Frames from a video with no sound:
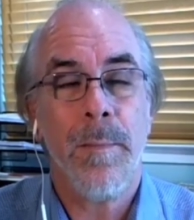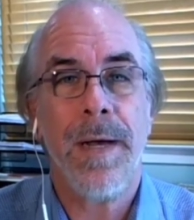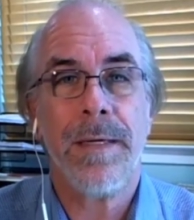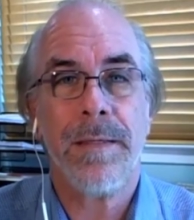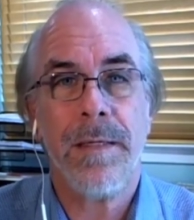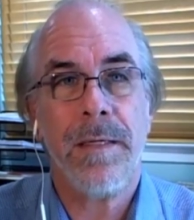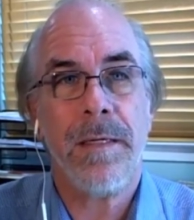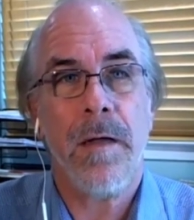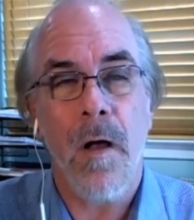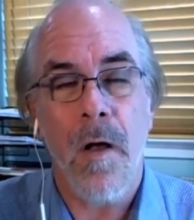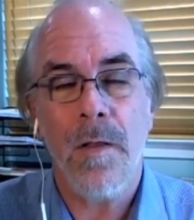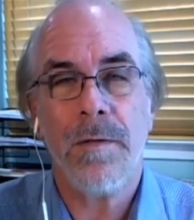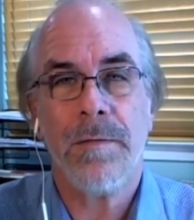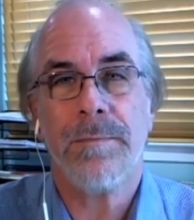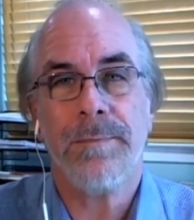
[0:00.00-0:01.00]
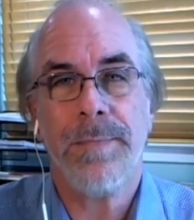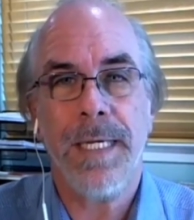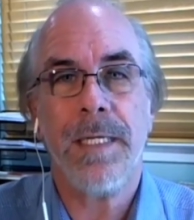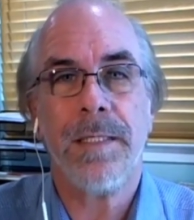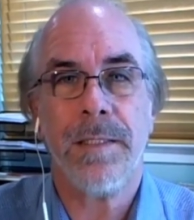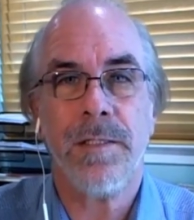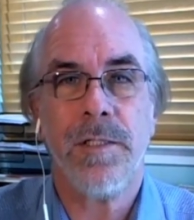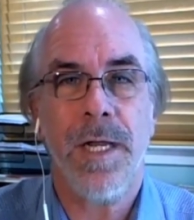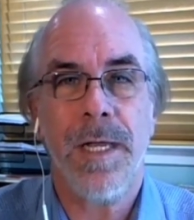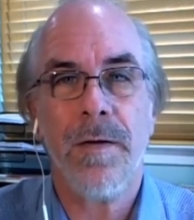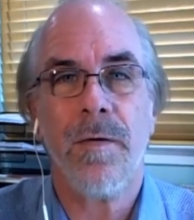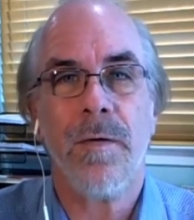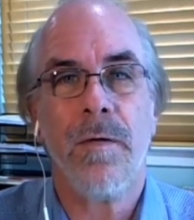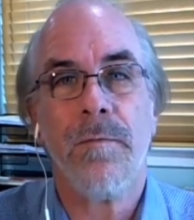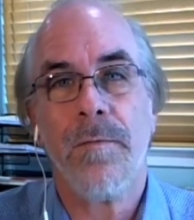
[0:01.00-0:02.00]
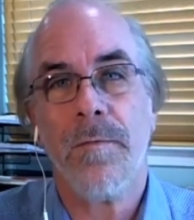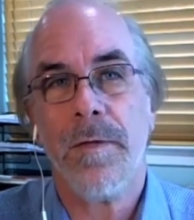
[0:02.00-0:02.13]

But all meetings in general